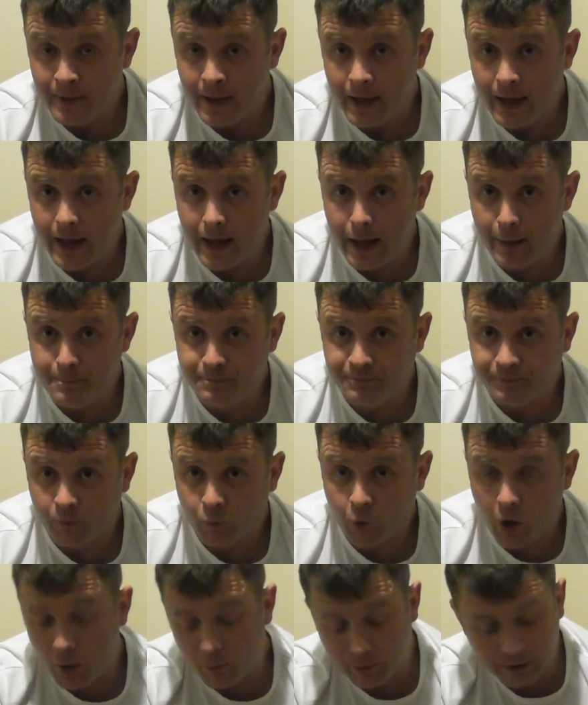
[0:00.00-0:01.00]

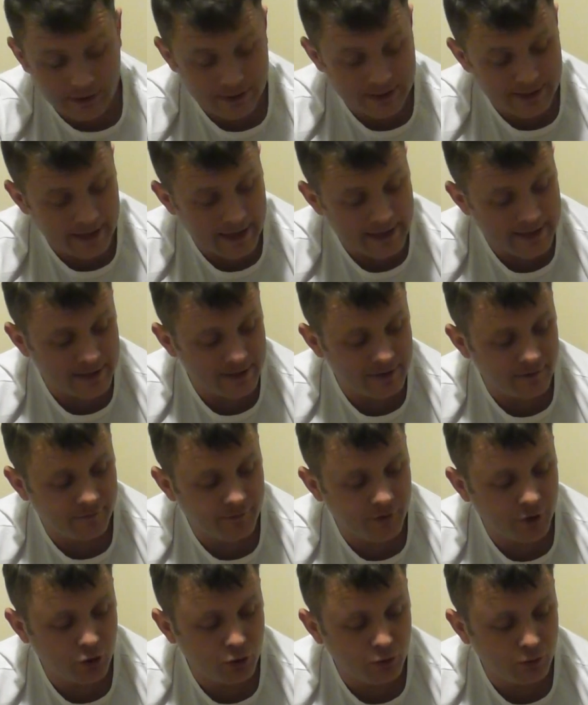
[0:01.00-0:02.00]
What I will say is there's
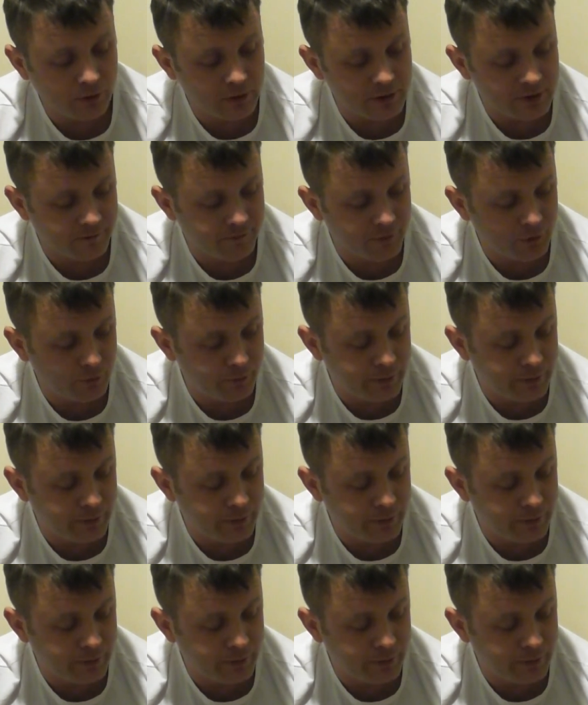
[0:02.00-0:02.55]
a few